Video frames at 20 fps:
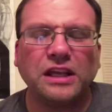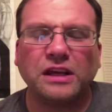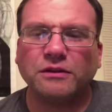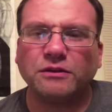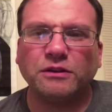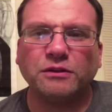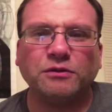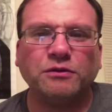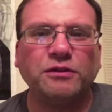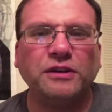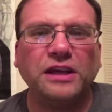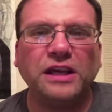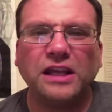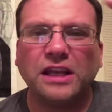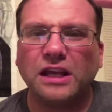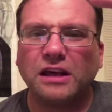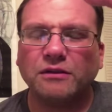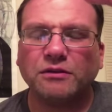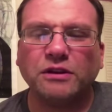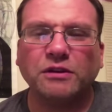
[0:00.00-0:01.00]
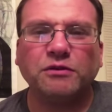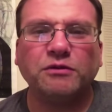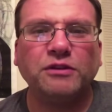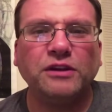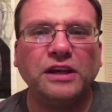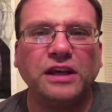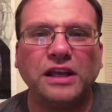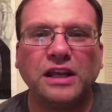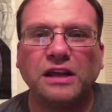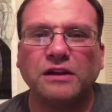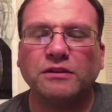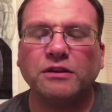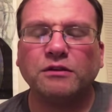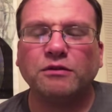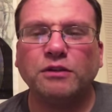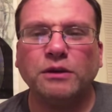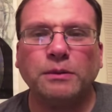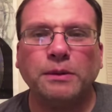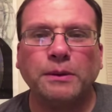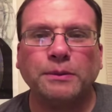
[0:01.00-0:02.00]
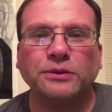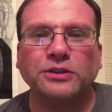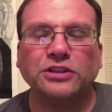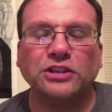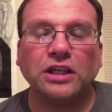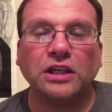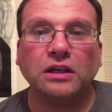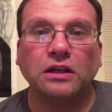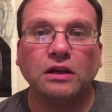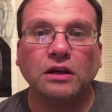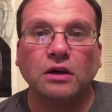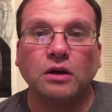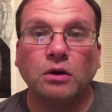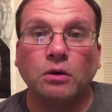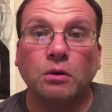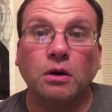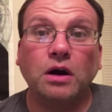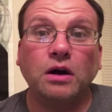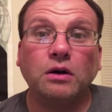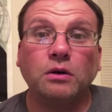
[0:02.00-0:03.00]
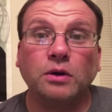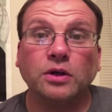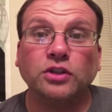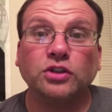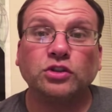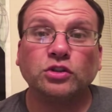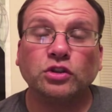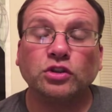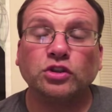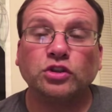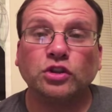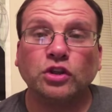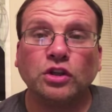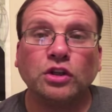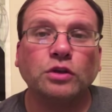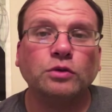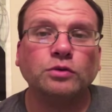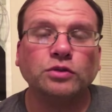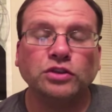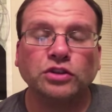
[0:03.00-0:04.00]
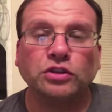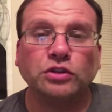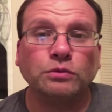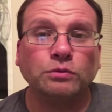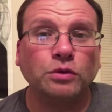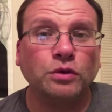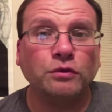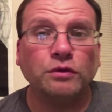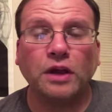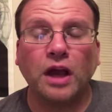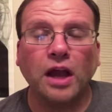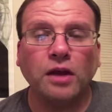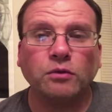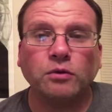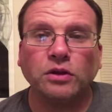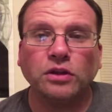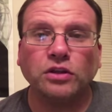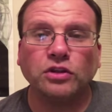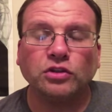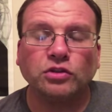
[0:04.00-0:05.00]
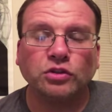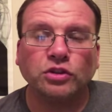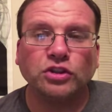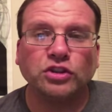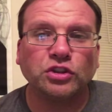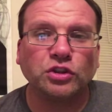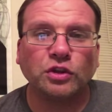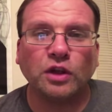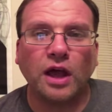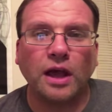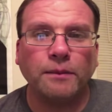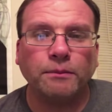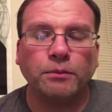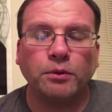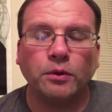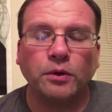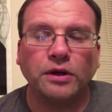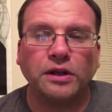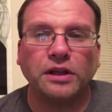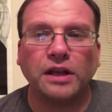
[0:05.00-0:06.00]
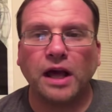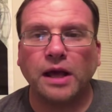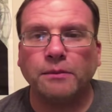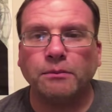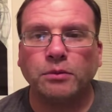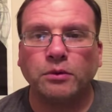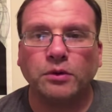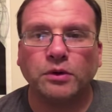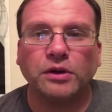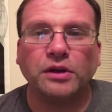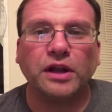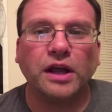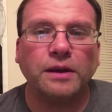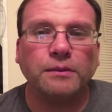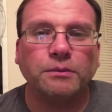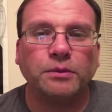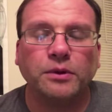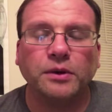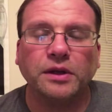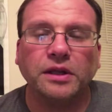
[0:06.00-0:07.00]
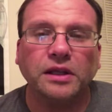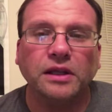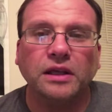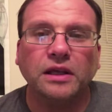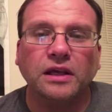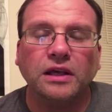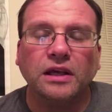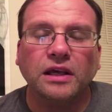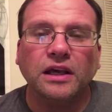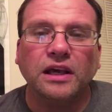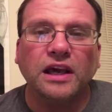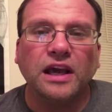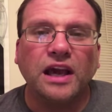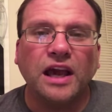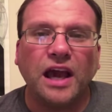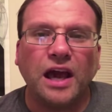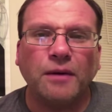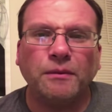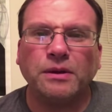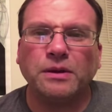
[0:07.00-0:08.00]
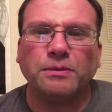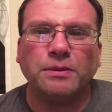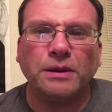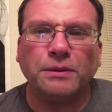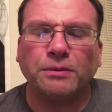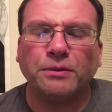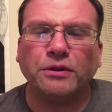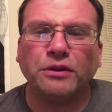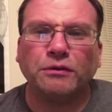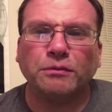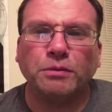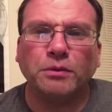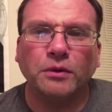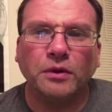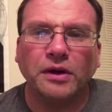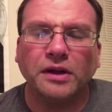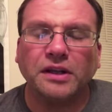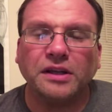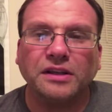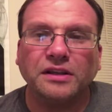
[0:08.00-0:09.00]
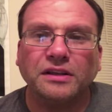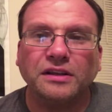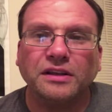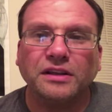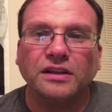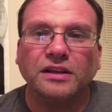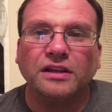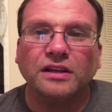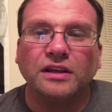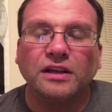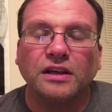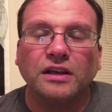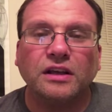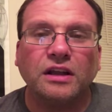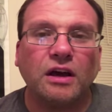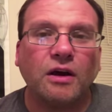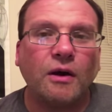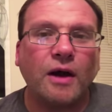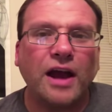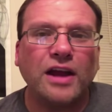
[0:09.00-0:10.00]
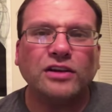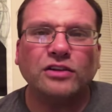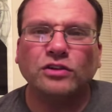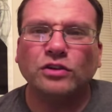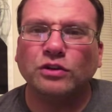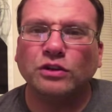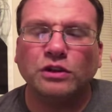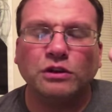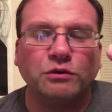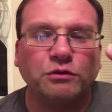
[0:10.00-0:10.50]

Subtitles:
after feed after feed after feed people saying, "Whoa, I saw Solo. It was a good movie. I really enjoyed Solo. I bought it. How many people have bought it? Now, I don't know the